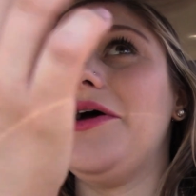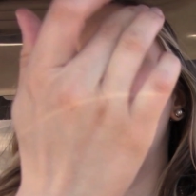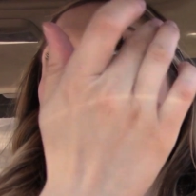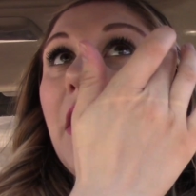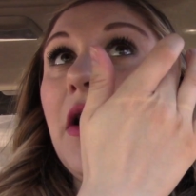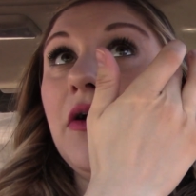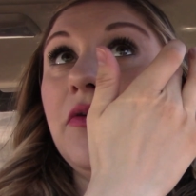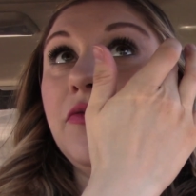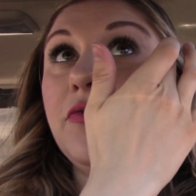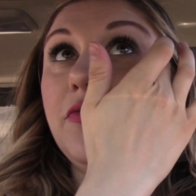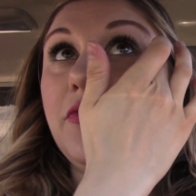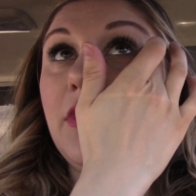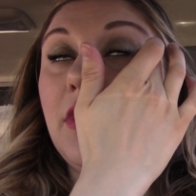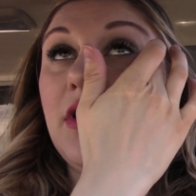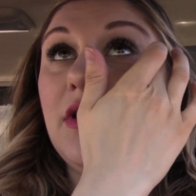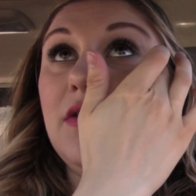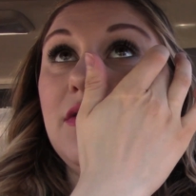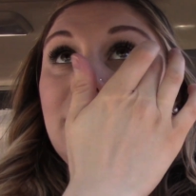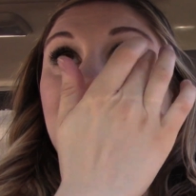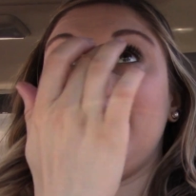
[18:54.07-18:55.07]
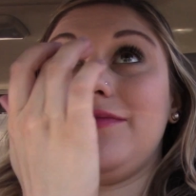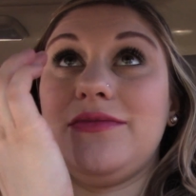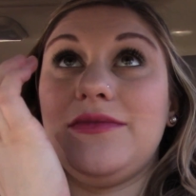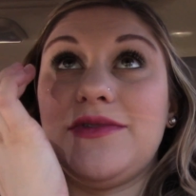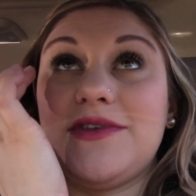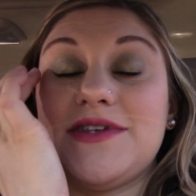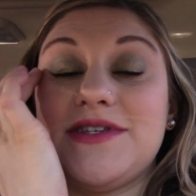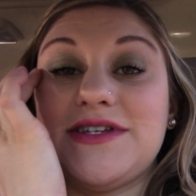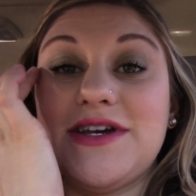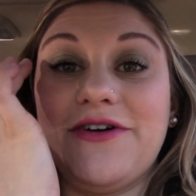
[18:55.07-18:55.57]
of what
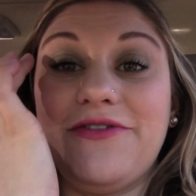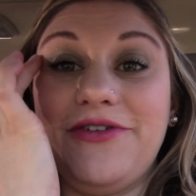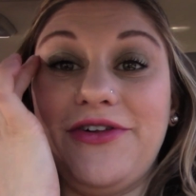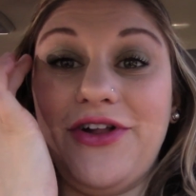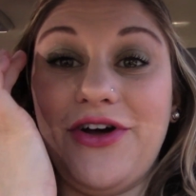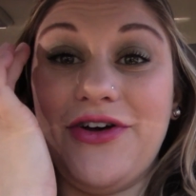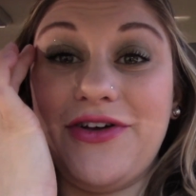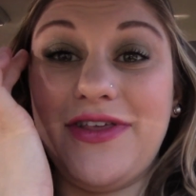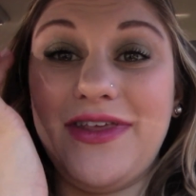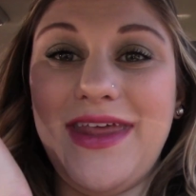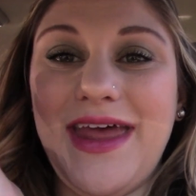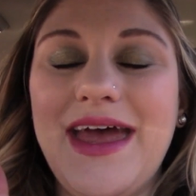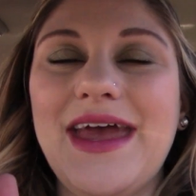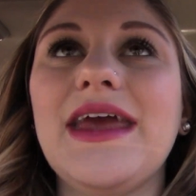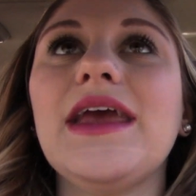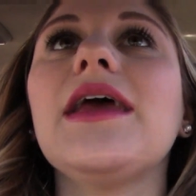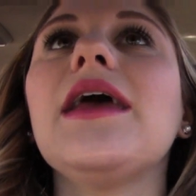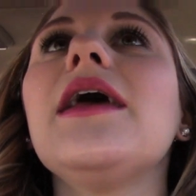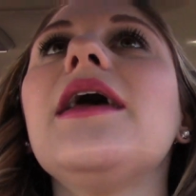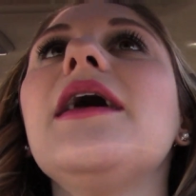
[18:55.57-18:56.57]
stuff looks like,